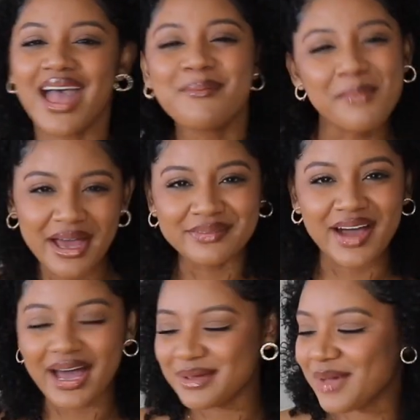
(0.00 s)
my
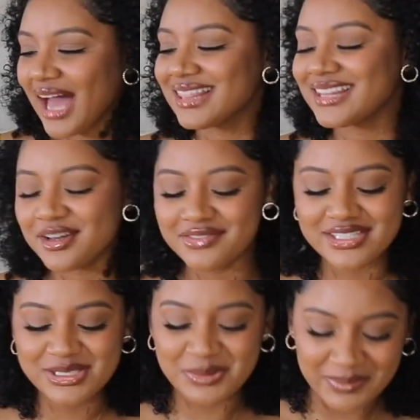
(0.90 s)
vibe. I love
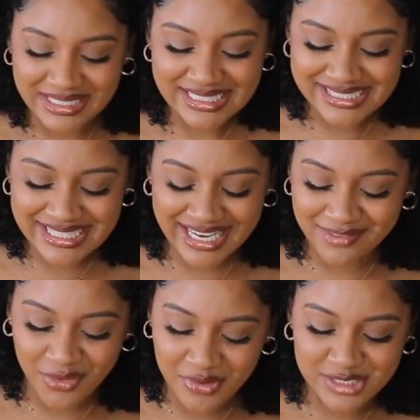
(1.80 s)
sweets, and
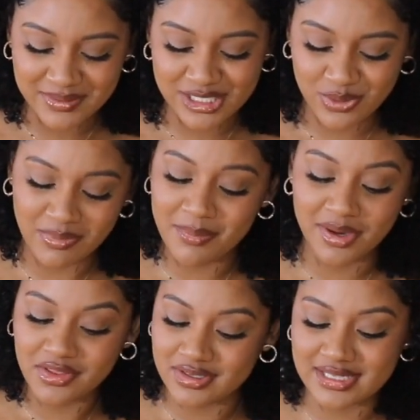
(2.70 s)
I've always been this way. My
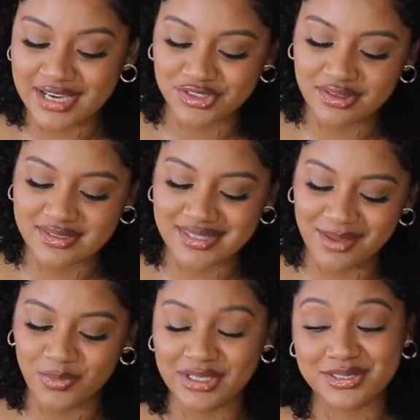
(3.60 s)
mother is actually the
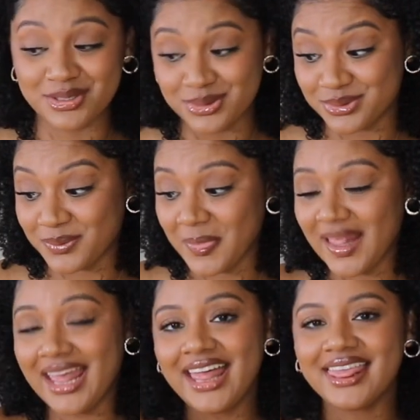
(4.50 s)
same way too.
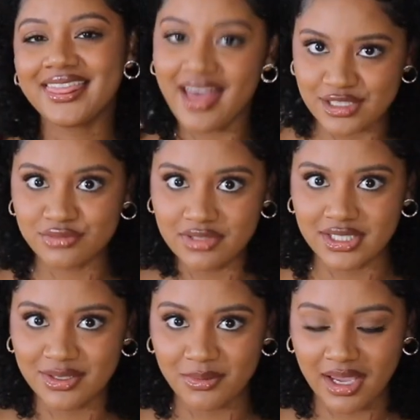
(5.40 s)
That's
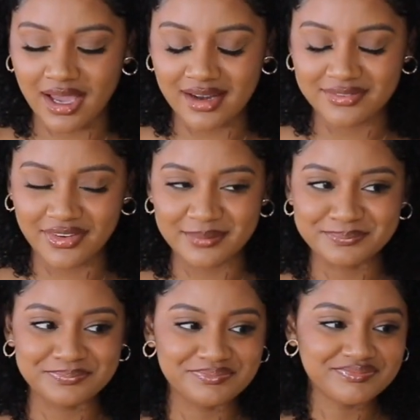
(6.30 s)
really who I got it from.
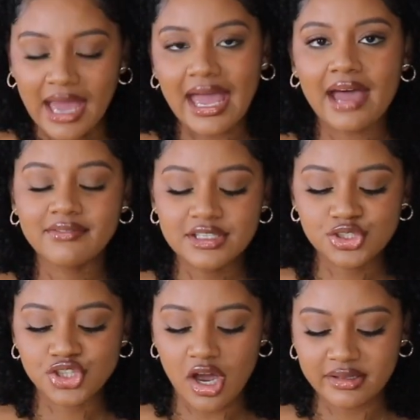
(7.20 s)
I have
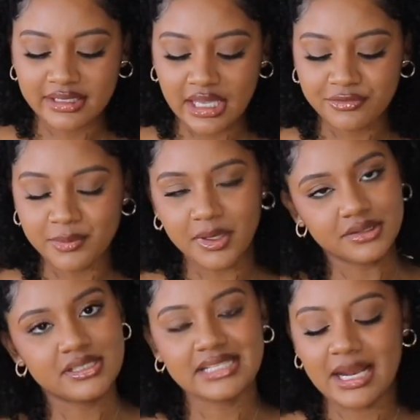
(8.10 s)
this chocolate cake from
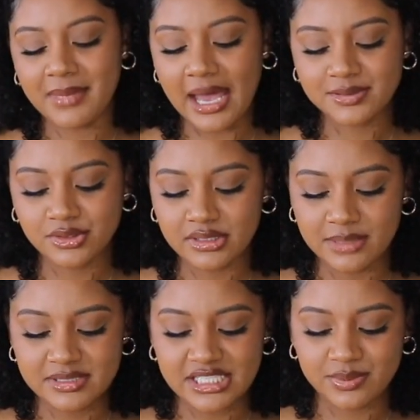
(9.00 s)
Martha's that I'm
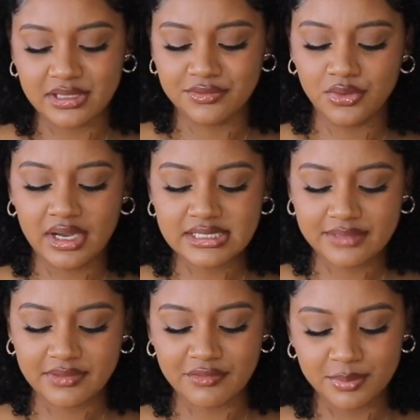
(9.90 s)
absolutely obsessed with. If you guys
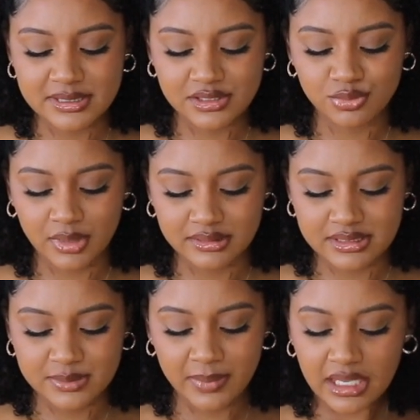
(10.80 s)
have ever been to
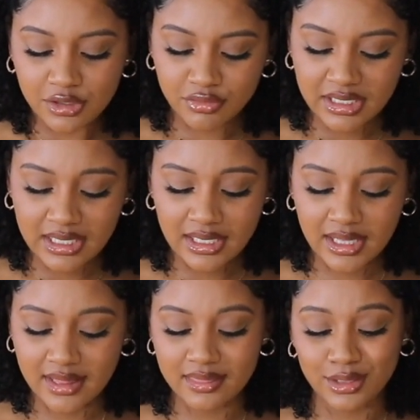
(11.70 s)
Martha's Bakery,
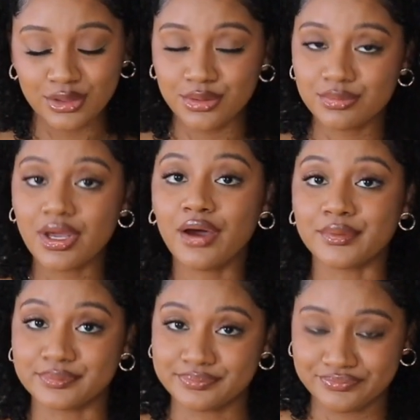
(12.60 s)
then you know